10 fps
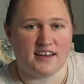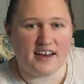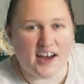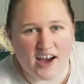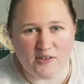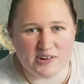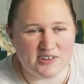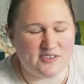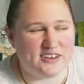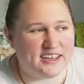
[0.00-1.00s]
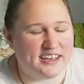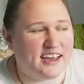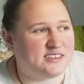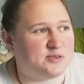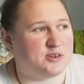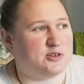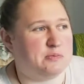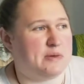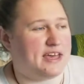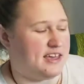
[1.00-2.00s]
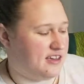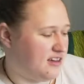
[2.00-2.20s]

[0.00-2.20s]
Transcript: I wonder if you can guess what it could be.